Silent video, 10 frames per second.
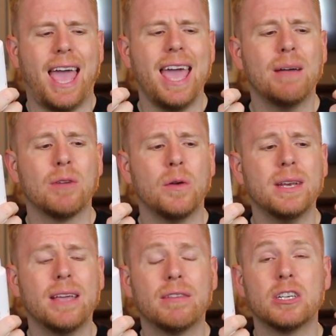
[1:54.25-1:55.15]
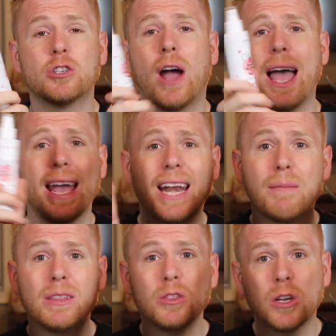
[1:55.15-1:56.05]
hey, I'm going to give it a try, and
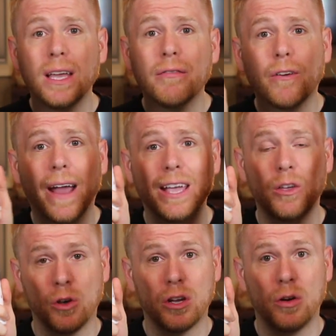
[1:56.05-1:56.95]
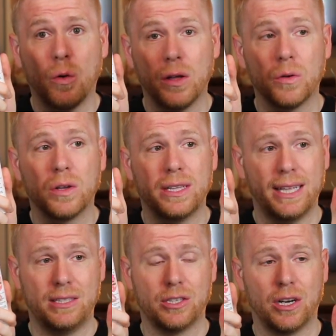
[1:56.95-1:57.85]
I've been looking for a good oil
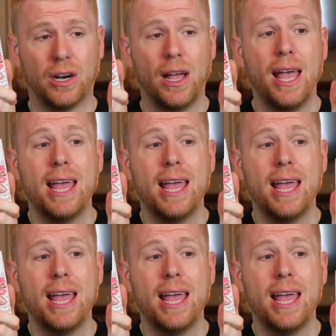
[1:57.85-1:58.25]
cleanser.